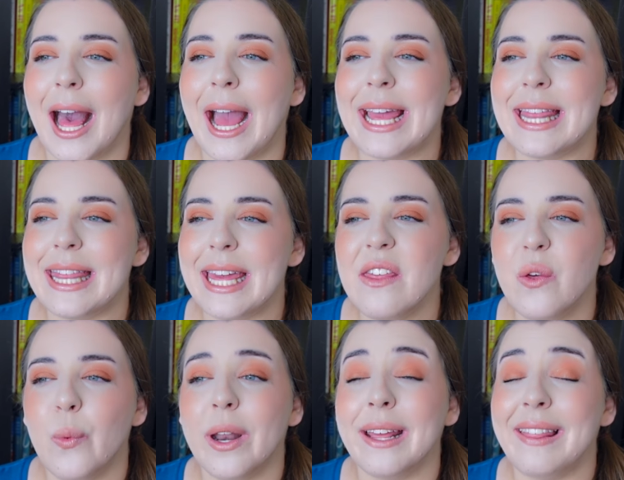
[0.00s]
I think the
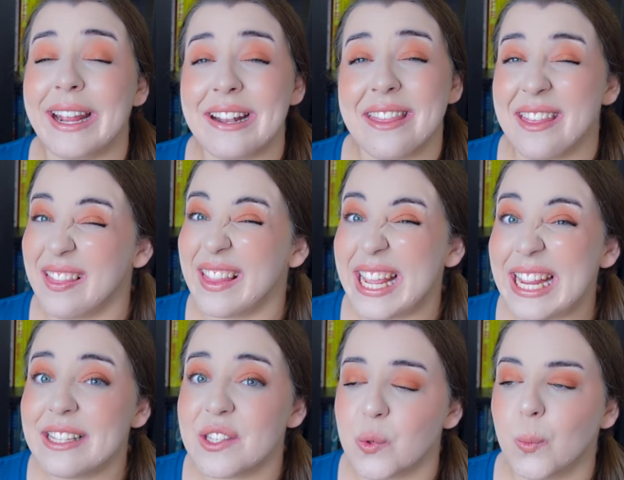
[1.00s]
one I liked the
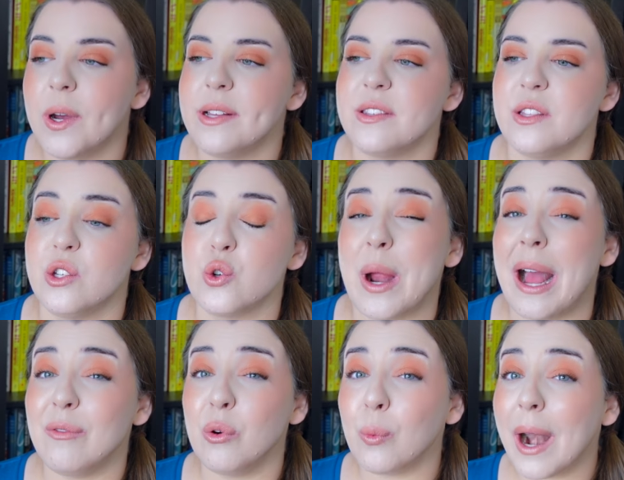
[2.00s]
least was the
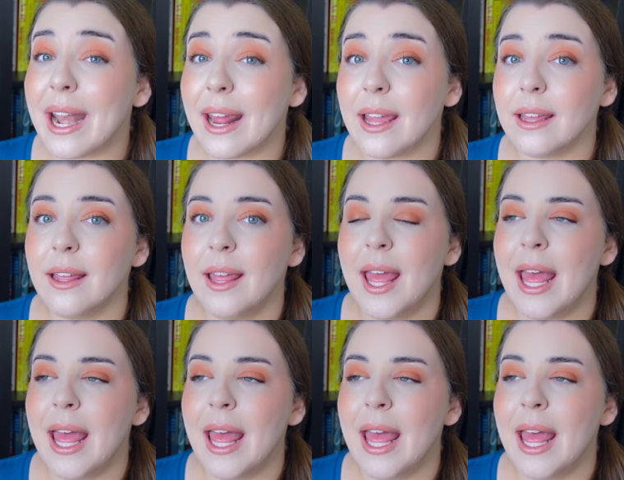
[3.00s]
travel writing.